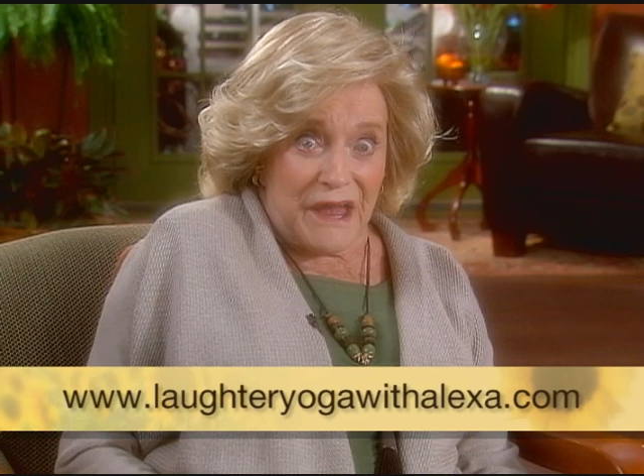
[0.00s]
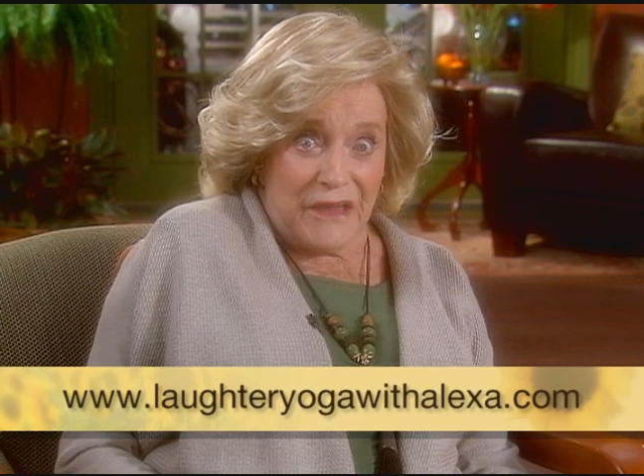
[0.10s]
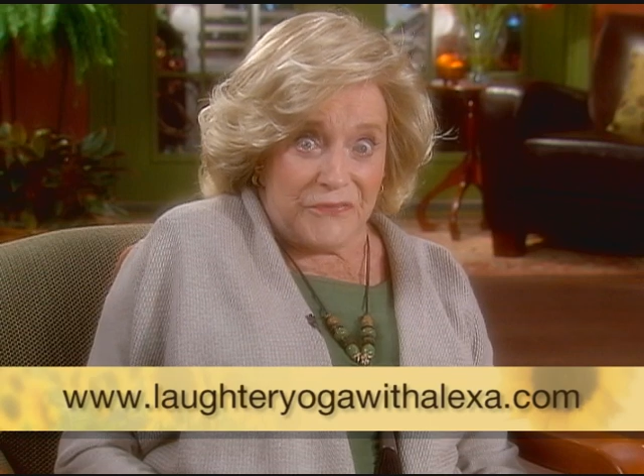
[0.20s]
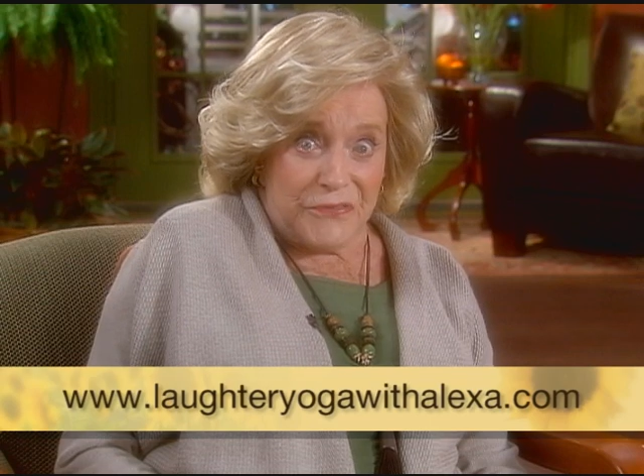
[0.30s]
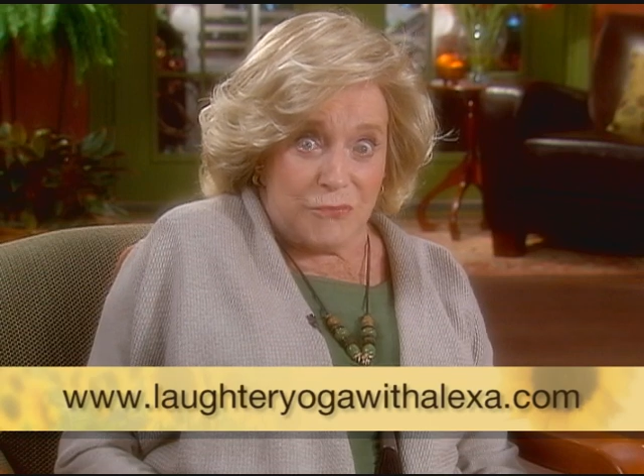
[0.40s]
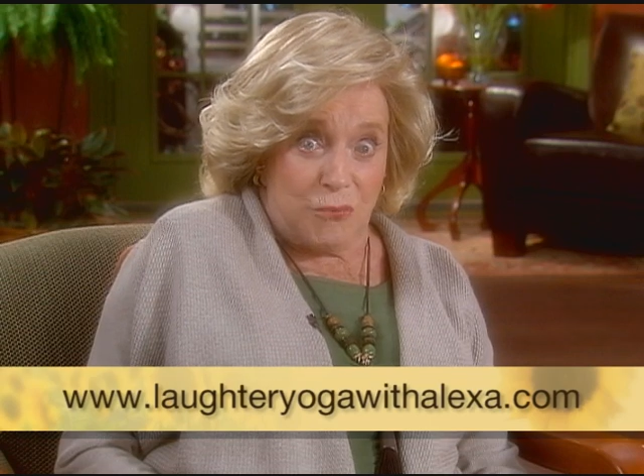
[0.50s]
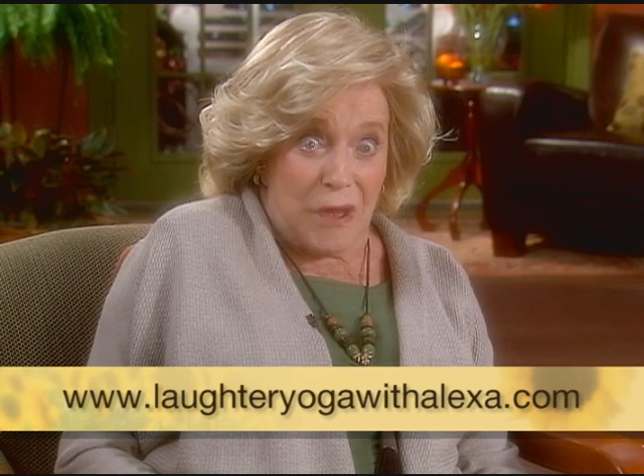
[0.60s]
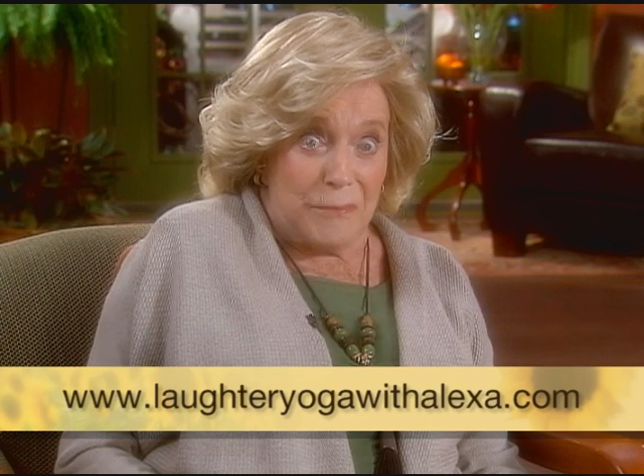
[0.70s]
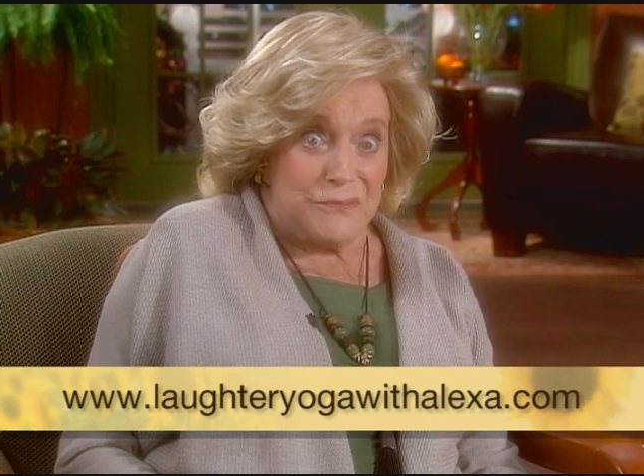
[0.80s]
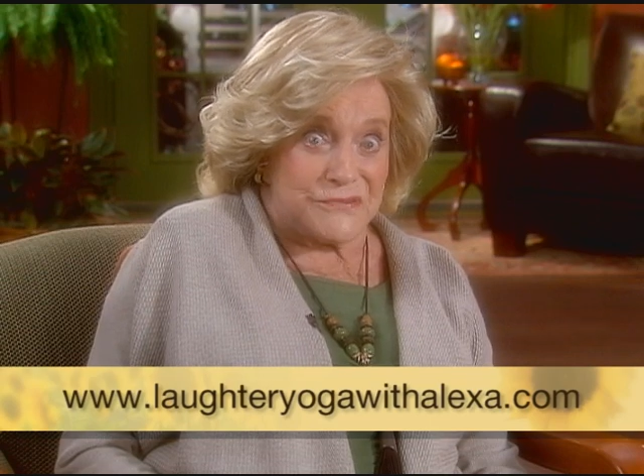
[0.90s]
out the
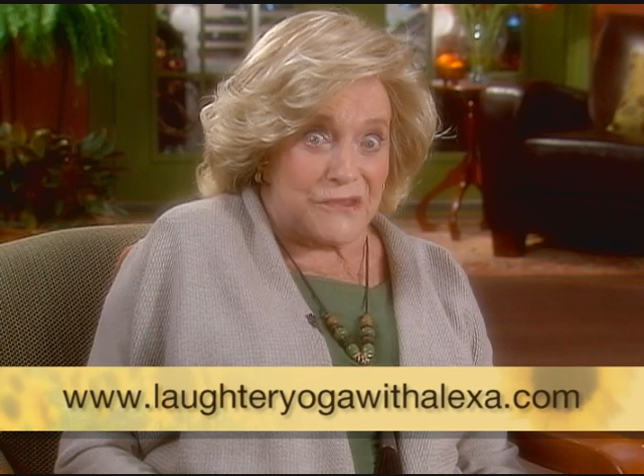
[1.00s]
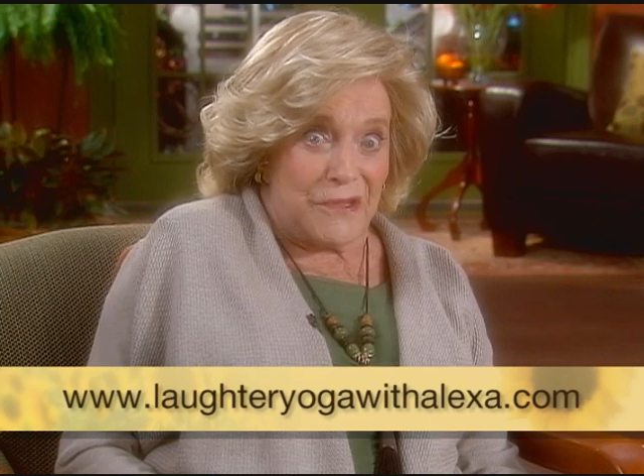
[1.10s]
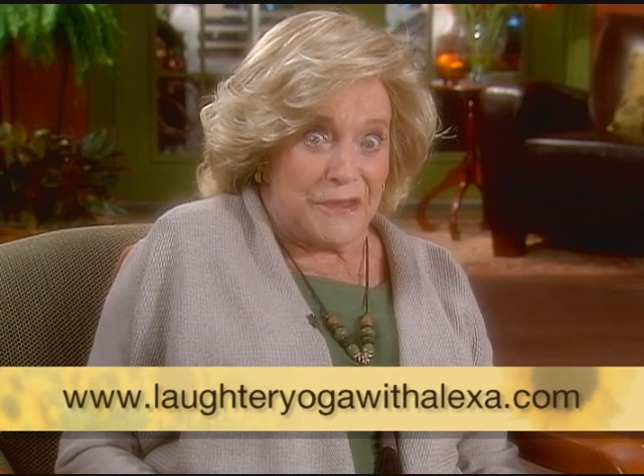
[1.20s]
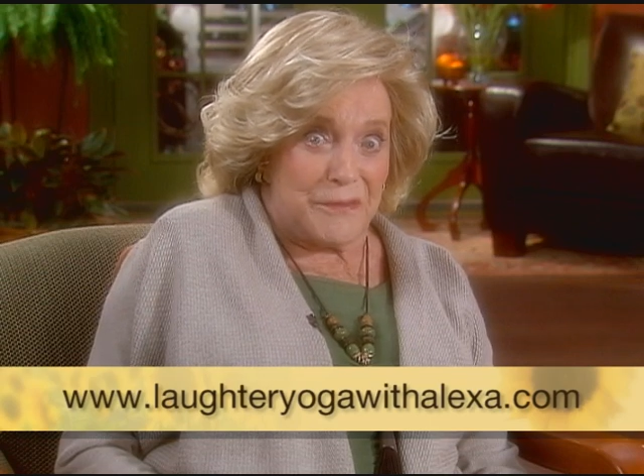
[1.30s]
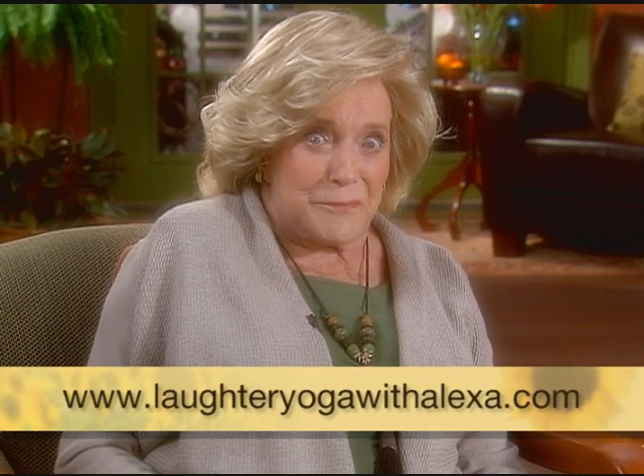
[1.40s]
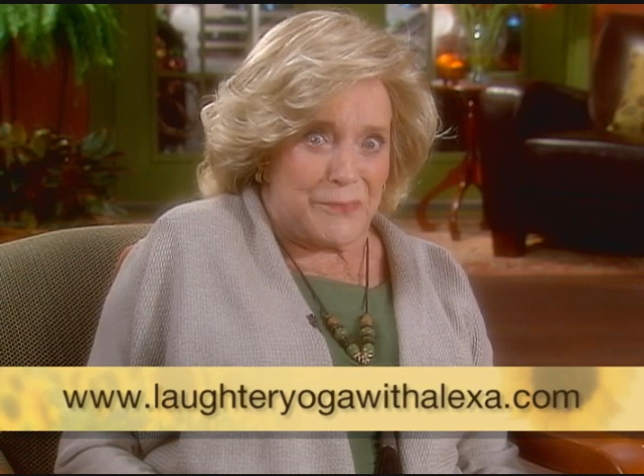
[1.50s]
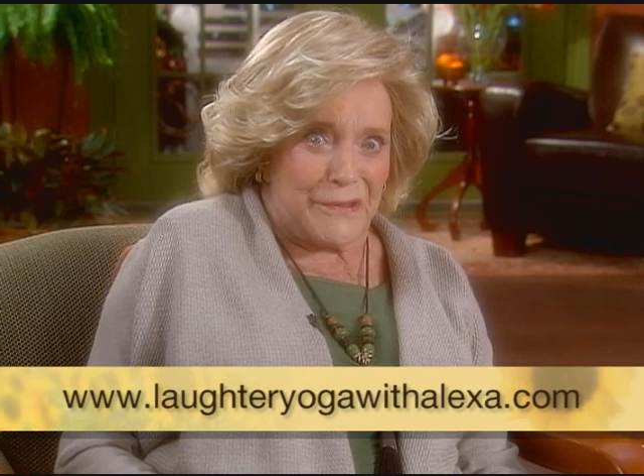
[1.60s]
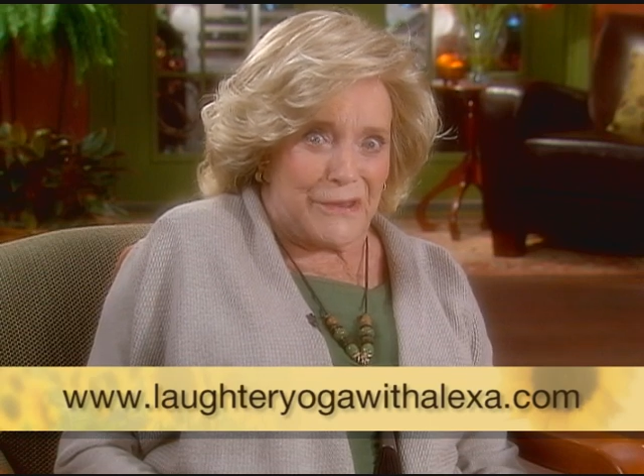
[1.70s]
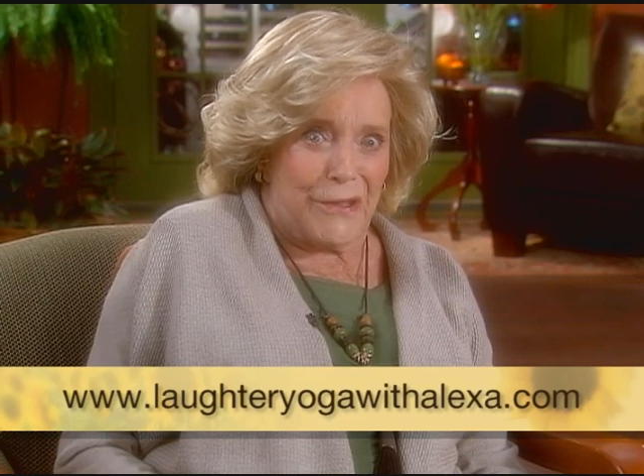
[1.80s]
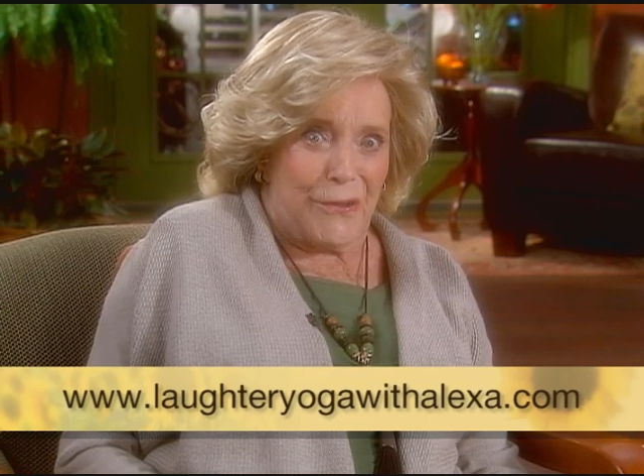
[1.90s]
website
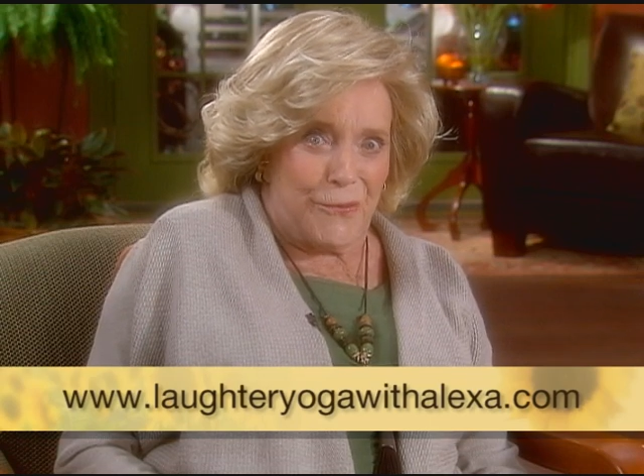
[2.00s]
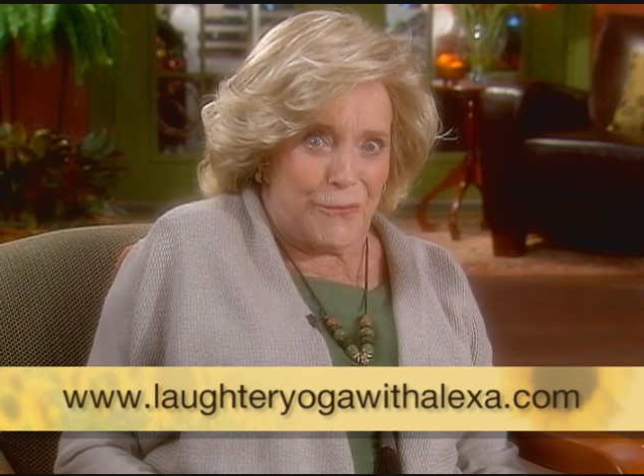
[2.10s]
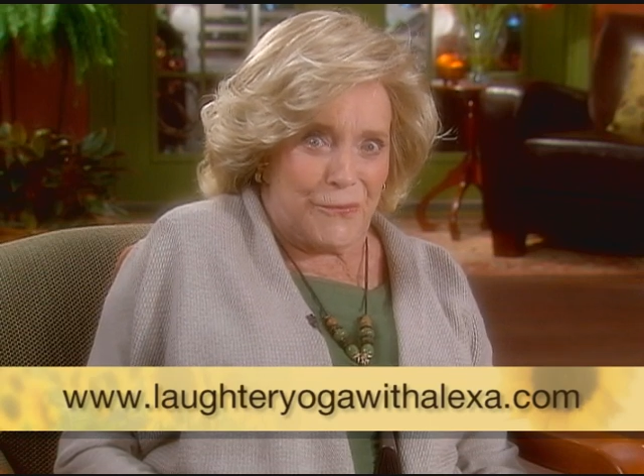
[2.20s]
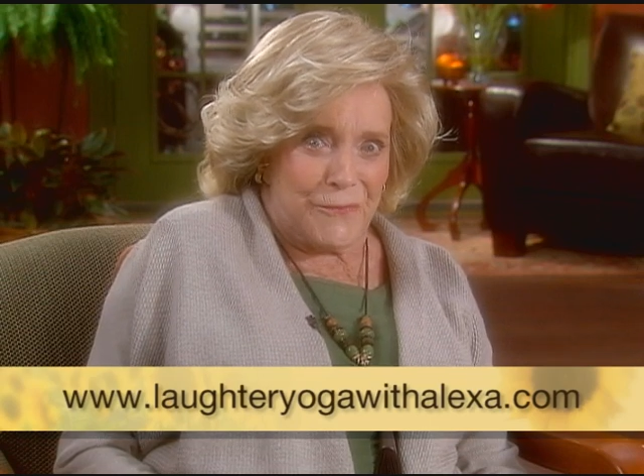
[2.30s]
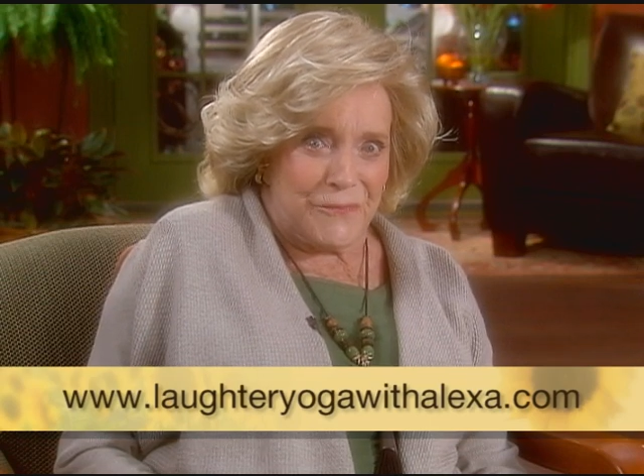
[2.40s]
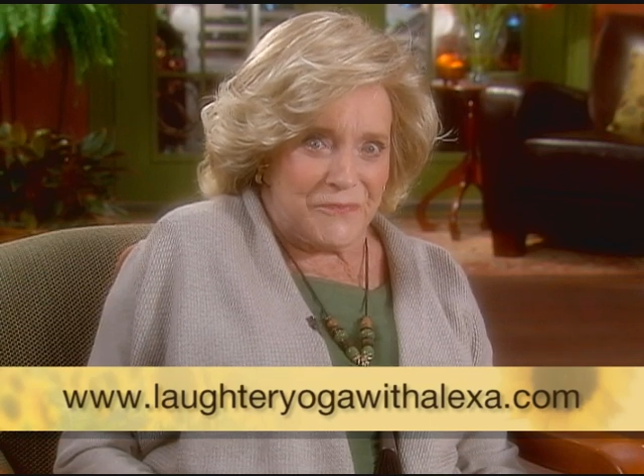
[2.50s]
below.